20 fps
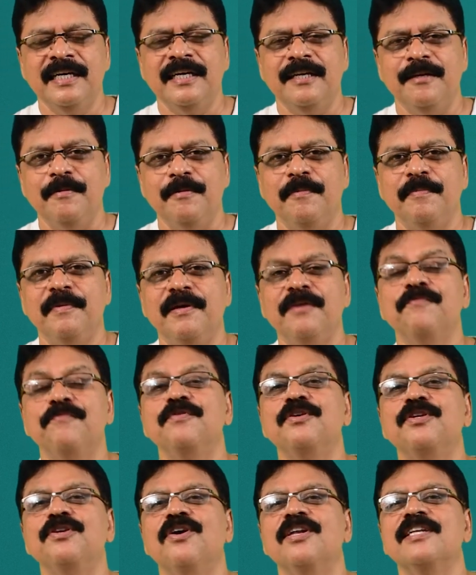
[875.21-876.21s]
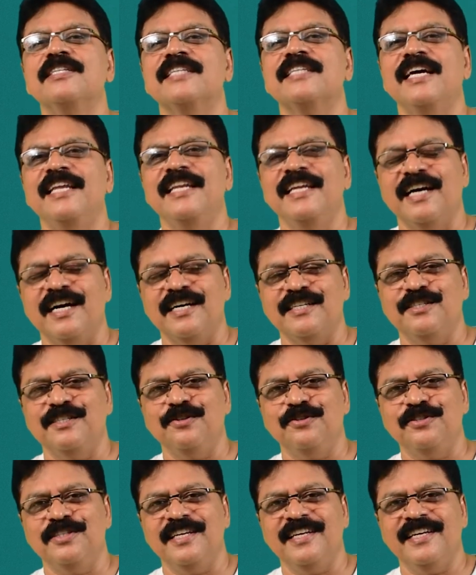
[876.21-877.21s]
remember, phenol is highly
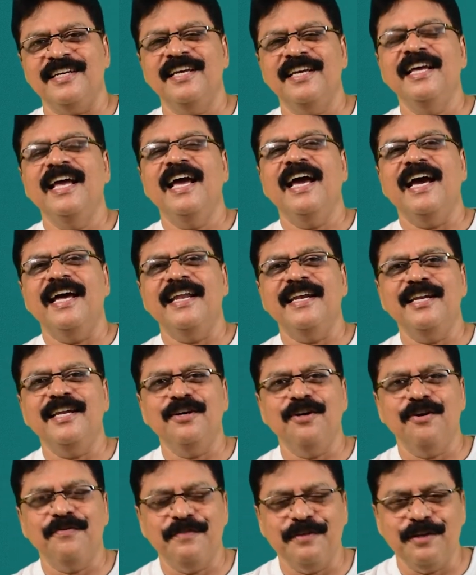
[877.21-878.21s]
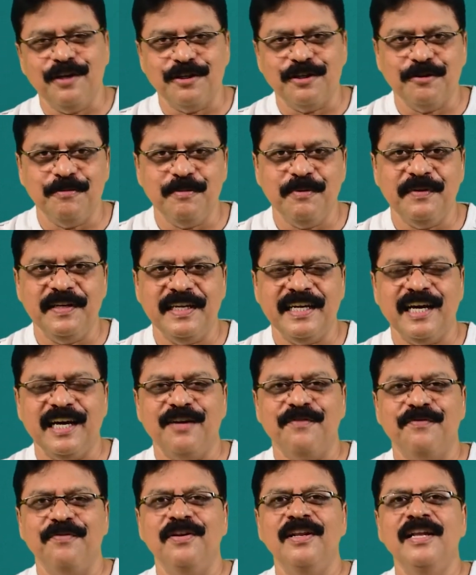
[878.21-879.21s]
carcinogenic, handling of phenol should be very
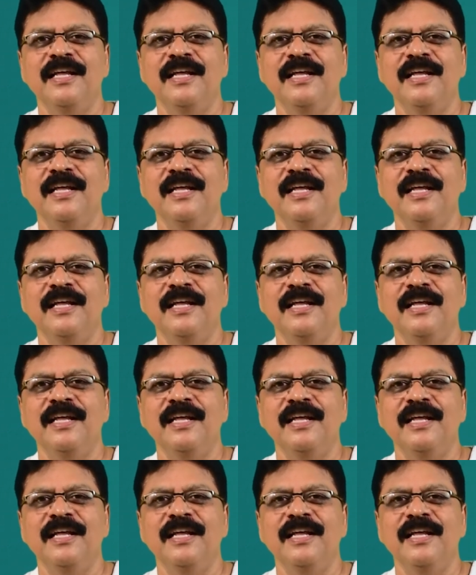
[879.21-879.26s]
careful,